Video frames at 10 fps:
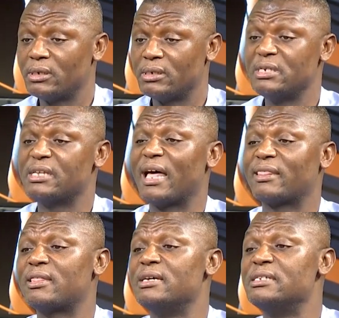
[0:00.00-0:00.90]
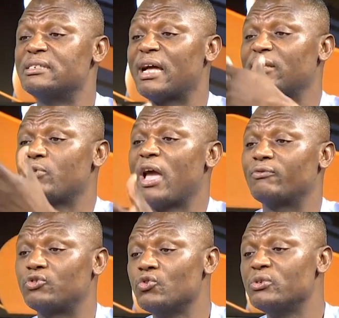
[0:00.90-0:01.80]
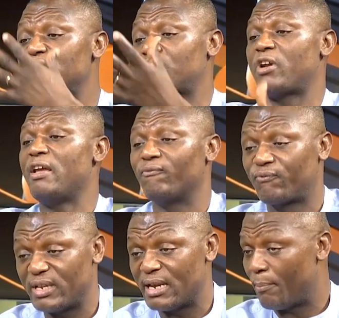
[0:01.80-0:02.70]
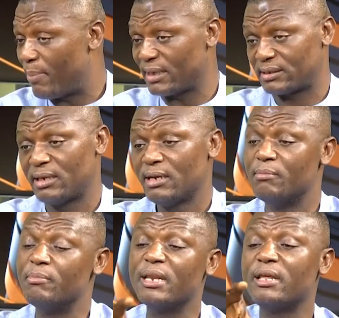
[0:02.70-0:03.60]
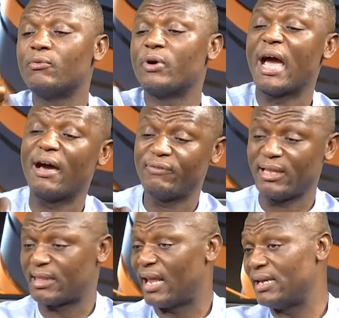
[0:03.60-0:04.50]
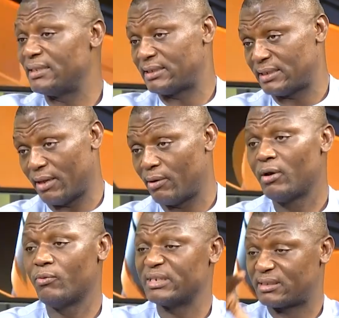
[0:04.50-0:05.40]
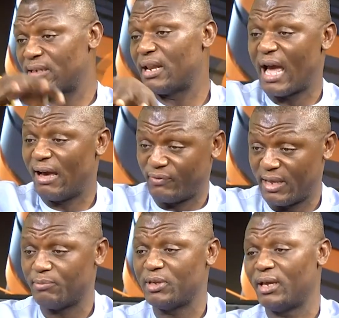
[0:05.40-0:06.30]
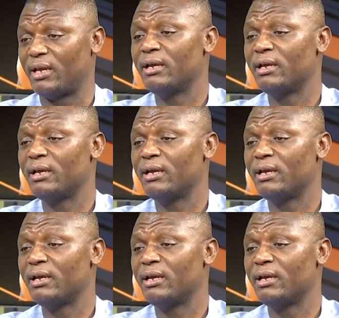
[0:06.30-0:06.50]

These are things that we have shown strength in the past, meaning we have the talents there. We still have them here.